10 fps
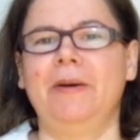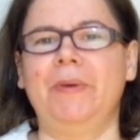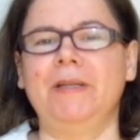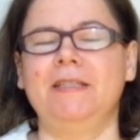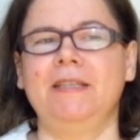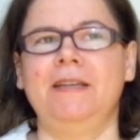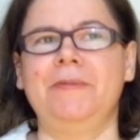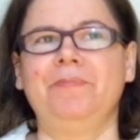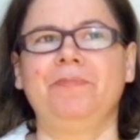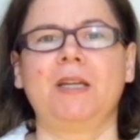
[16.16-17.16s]
But
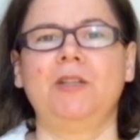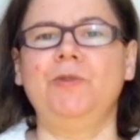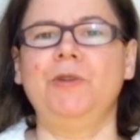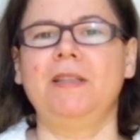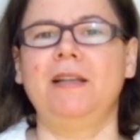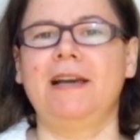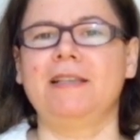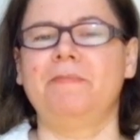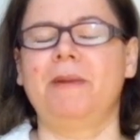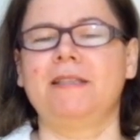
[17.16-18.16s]
during the
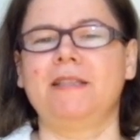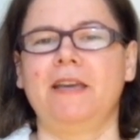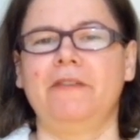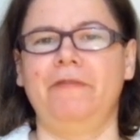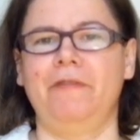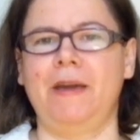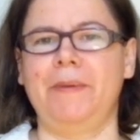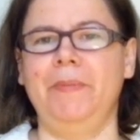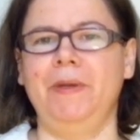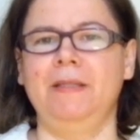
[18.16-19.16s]
last months I have
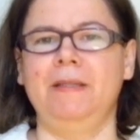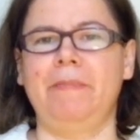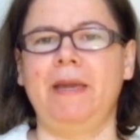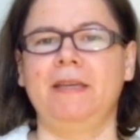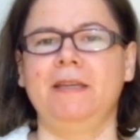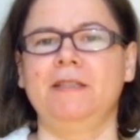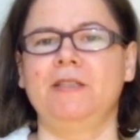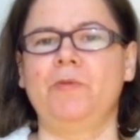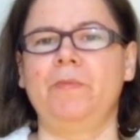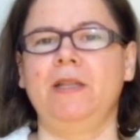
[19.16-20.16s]
been making
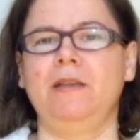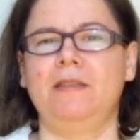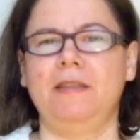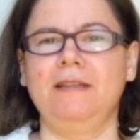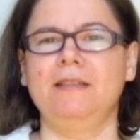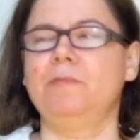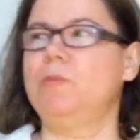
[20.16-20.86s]
so many things,